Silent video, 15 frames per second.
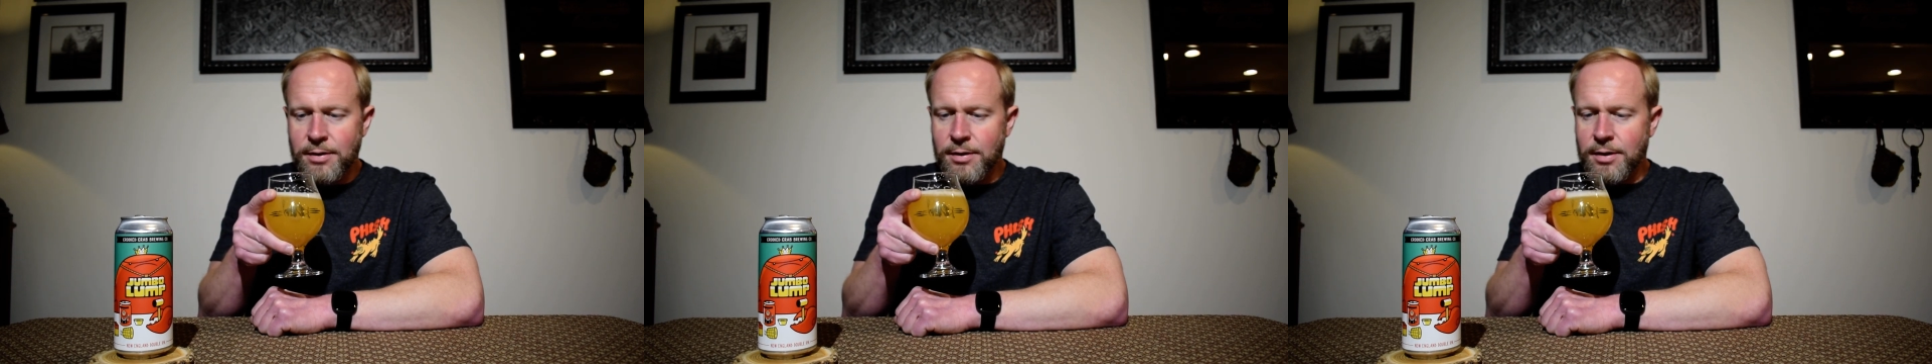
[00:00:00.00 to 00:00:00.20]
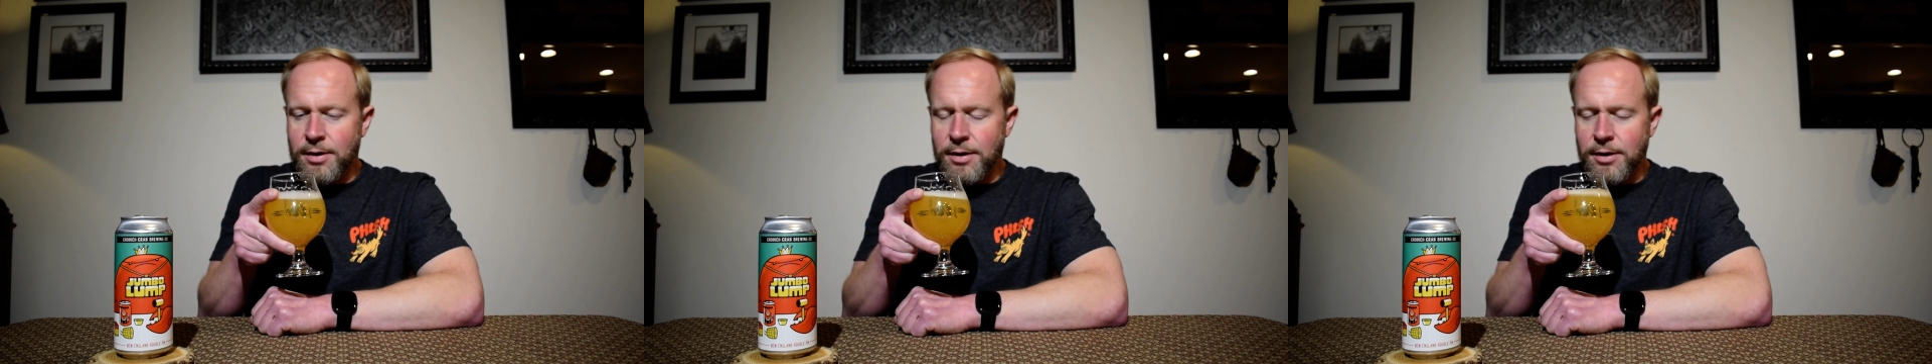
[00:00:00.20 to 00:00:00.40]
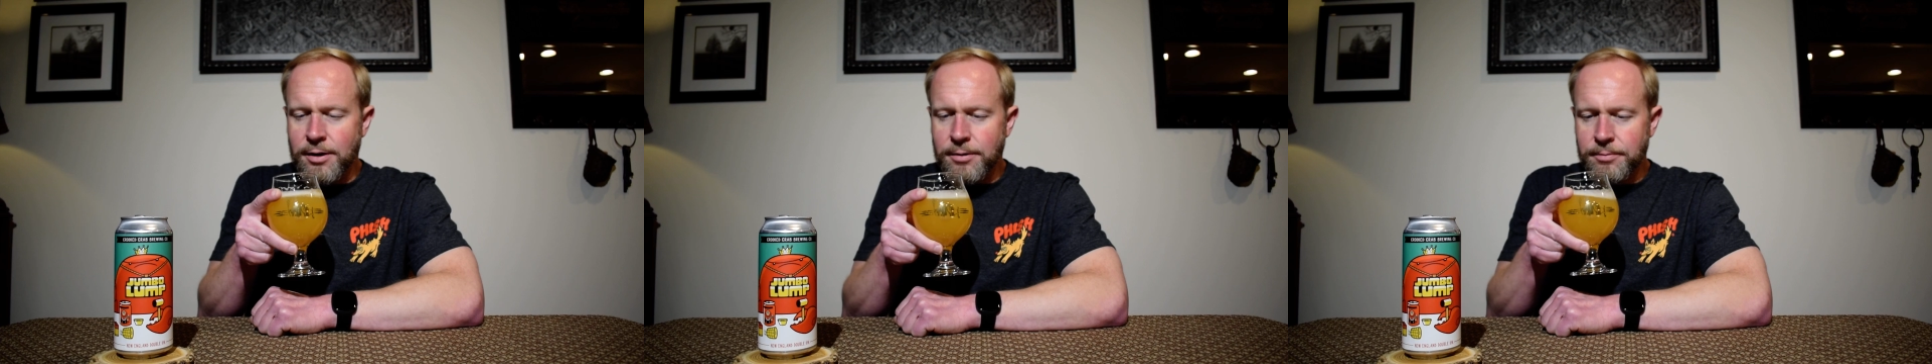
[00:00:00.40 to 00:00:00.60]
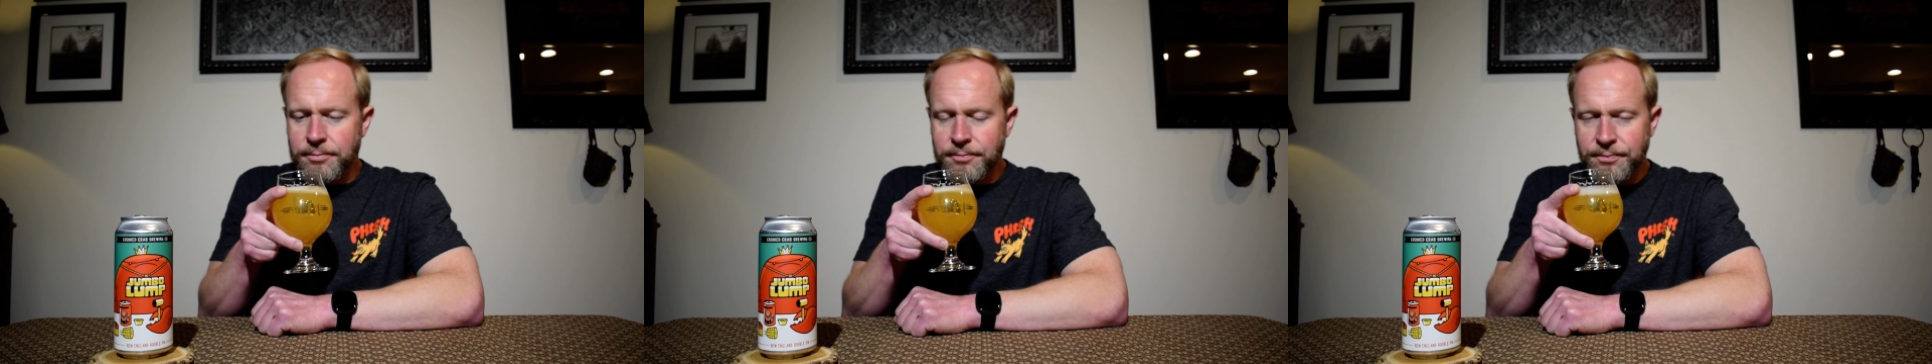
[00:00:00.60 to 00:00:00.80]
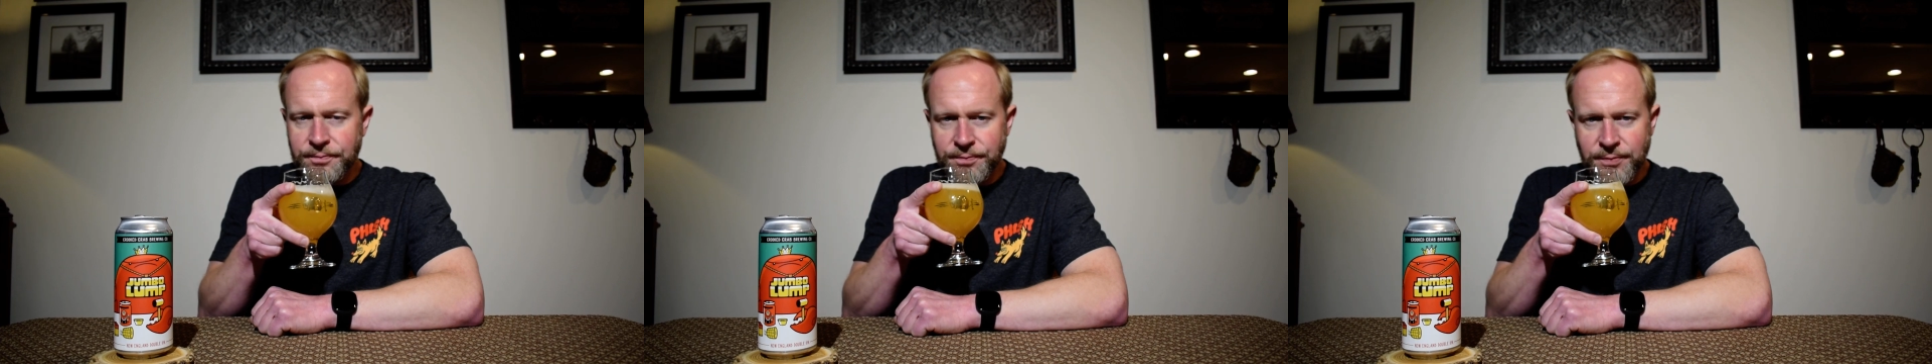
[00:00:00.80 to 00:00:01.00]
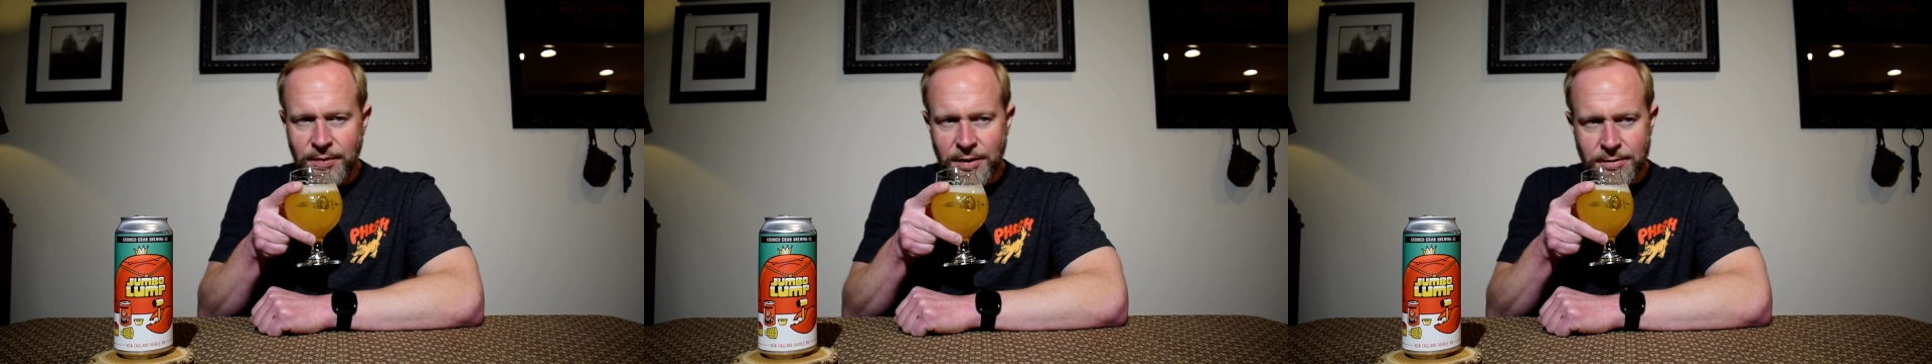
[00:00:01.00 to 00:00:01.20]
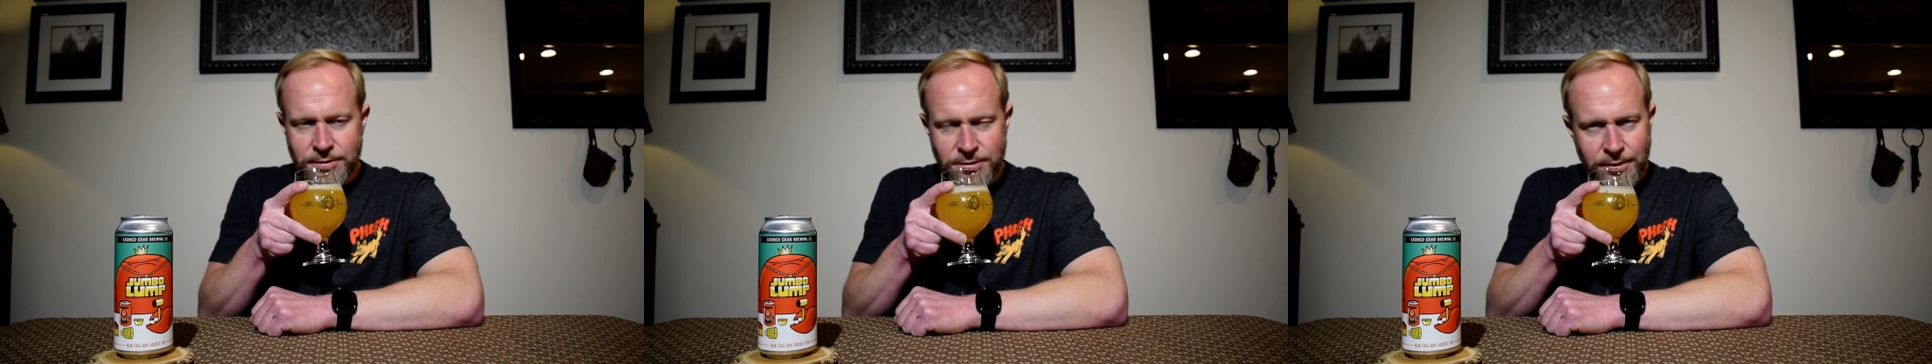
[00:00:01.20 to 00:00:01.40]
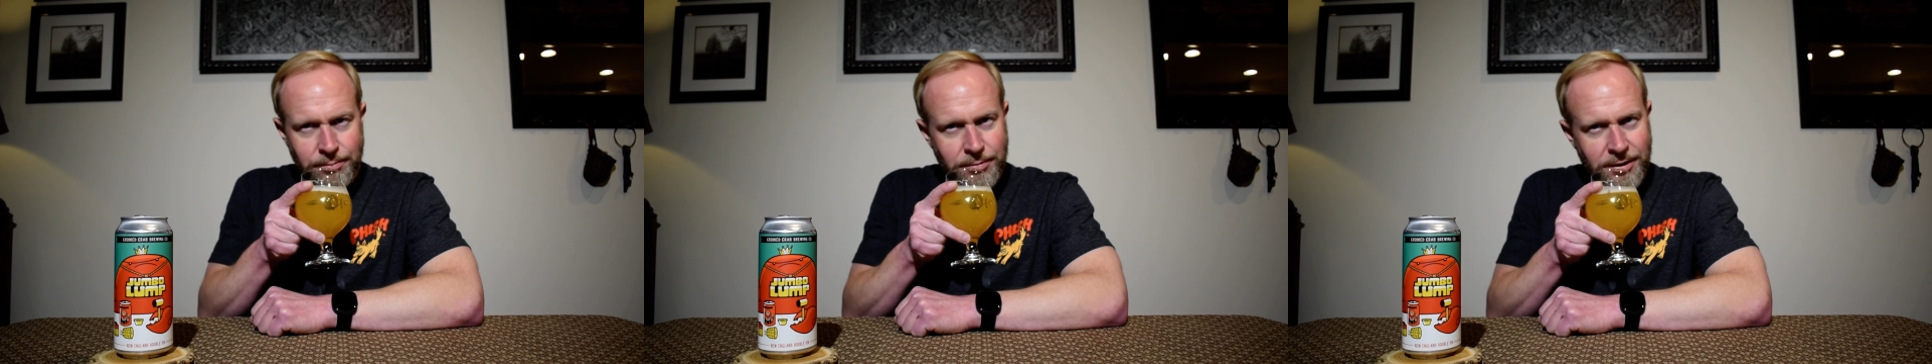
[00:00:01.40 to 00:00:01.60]
There's
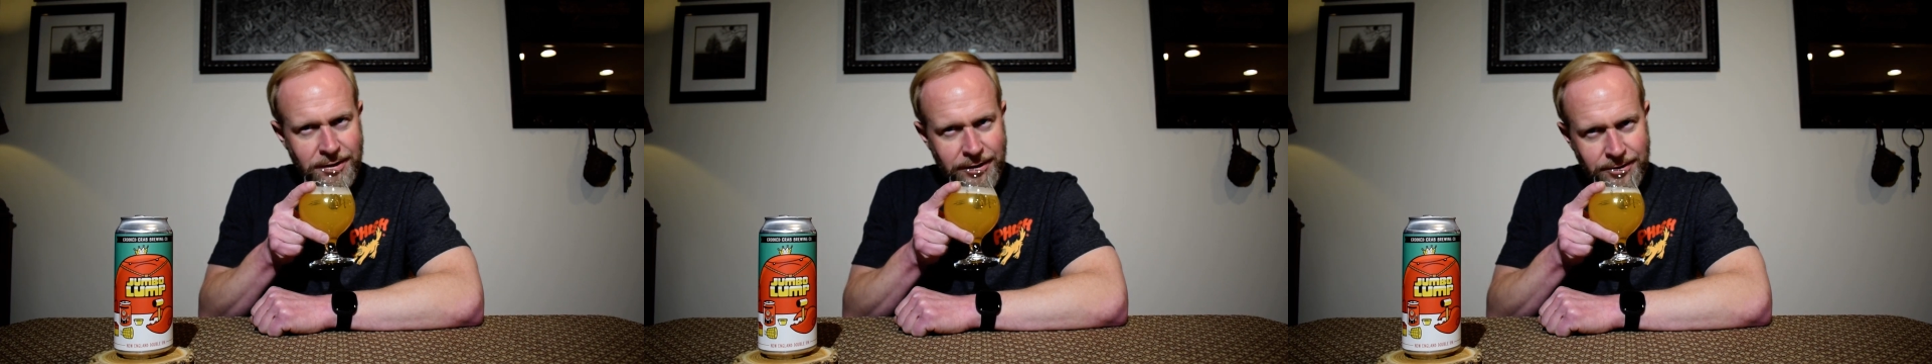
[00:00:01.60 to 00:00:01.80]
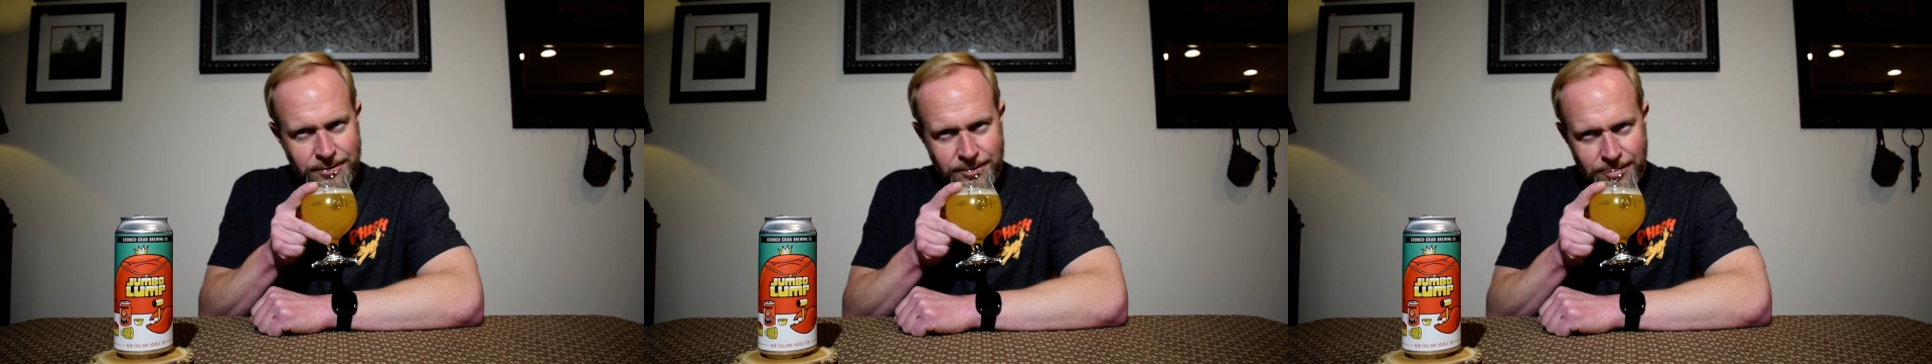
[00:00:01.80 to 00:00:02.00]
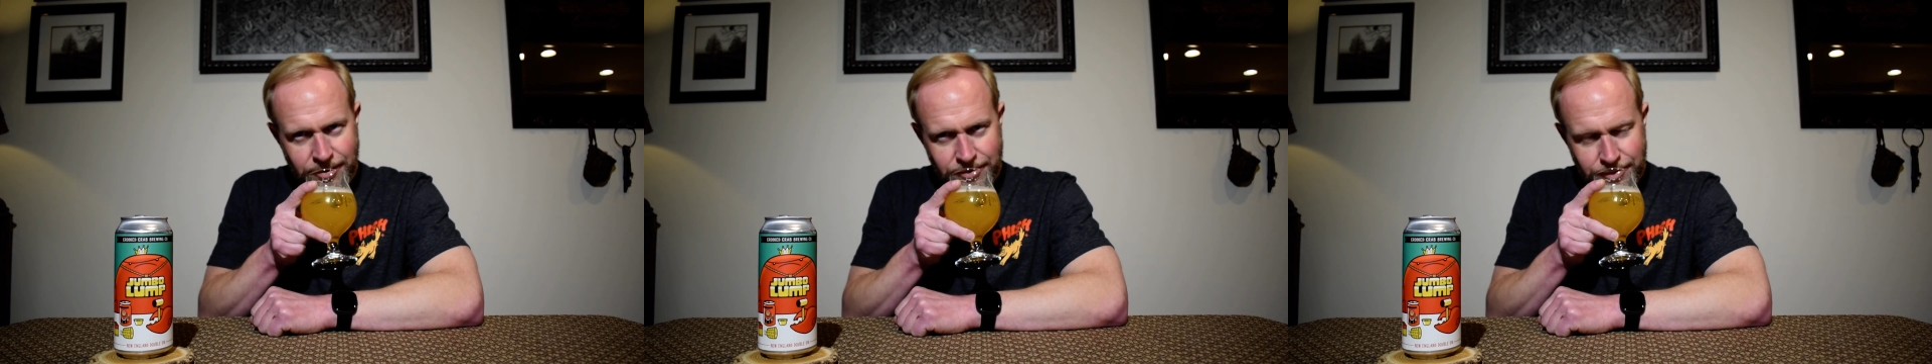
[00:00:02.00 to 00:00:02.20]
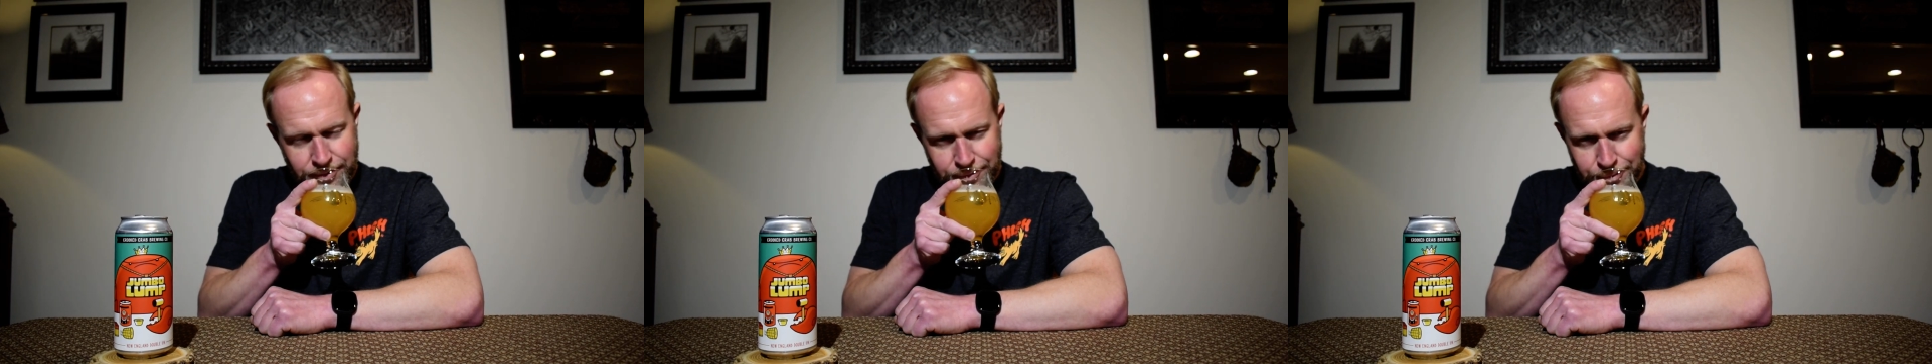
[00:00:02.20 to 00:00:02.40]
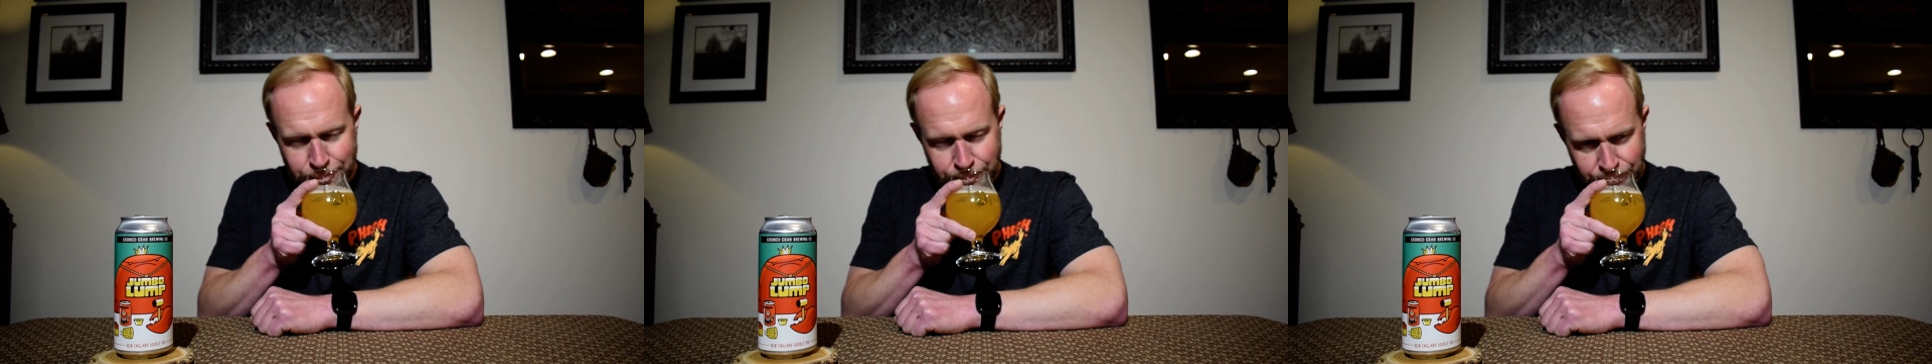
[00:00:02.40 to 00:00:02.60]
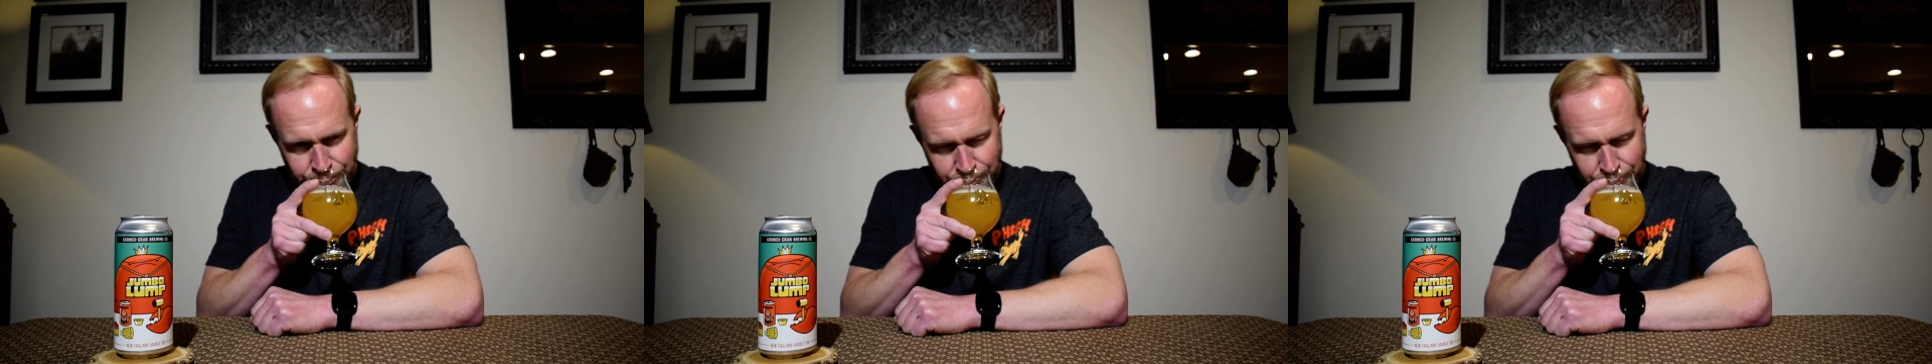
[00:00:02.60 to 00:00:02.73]
something else there too.